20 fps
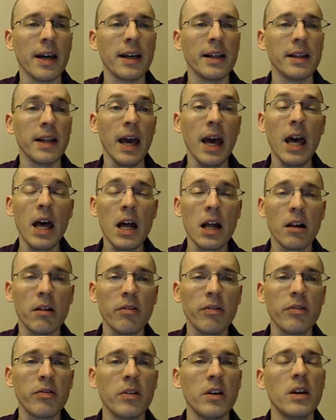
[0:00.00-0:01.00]
and
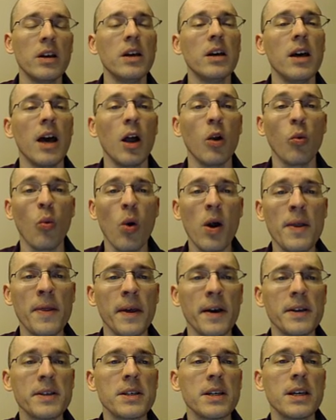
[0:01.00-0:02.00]
health and
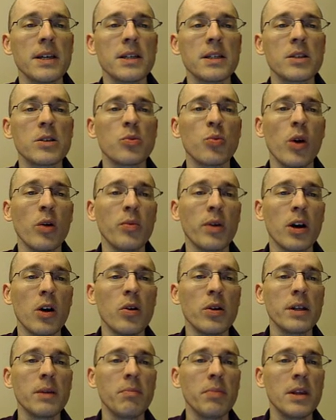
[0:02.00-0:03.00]
wellness is what we
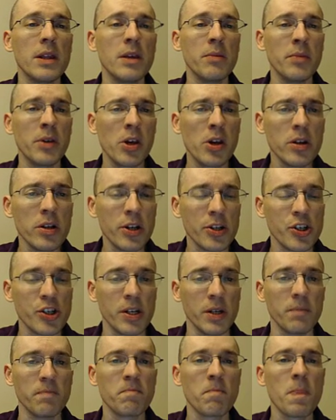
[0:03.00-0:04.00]
call
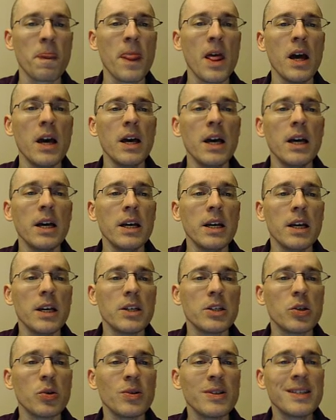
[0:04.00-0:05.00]
epidemiology.
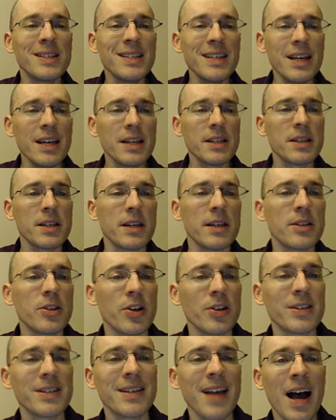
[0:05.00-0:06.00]
So this is
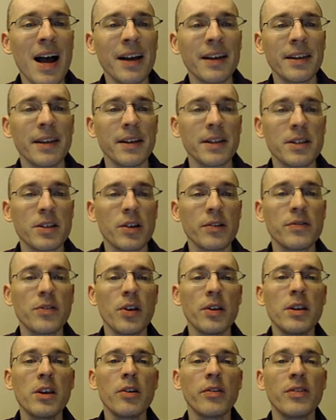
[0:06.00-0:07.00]
the science of
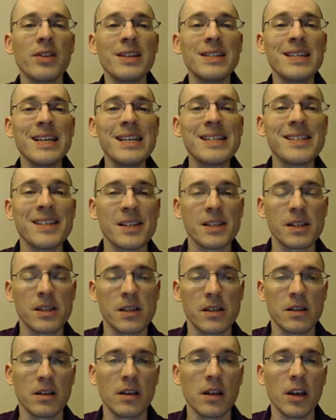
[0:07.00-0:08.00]
study of
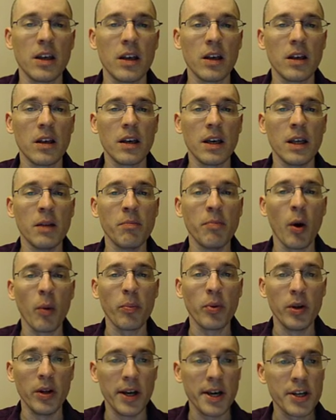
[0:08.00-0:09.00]
diseases in
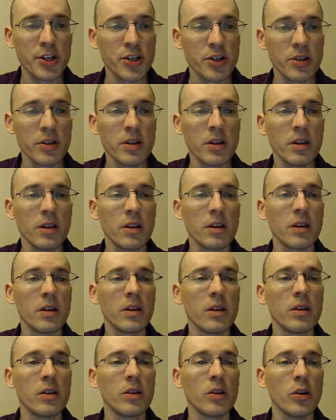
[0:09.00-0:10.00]
population,
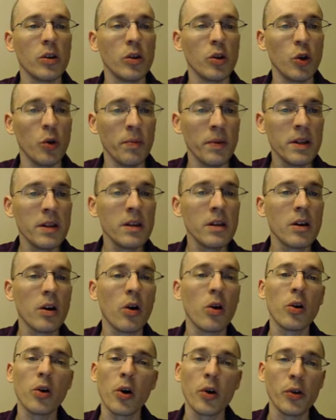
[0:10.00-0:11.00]
human
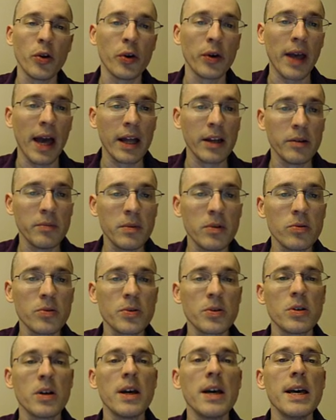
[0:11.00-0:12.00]
or other
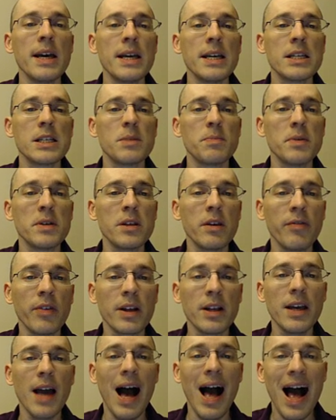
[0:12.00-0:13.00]
animals,
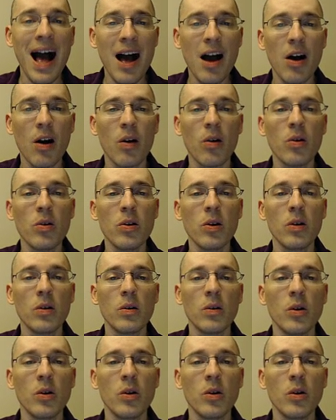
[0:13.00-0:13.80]
specifically how,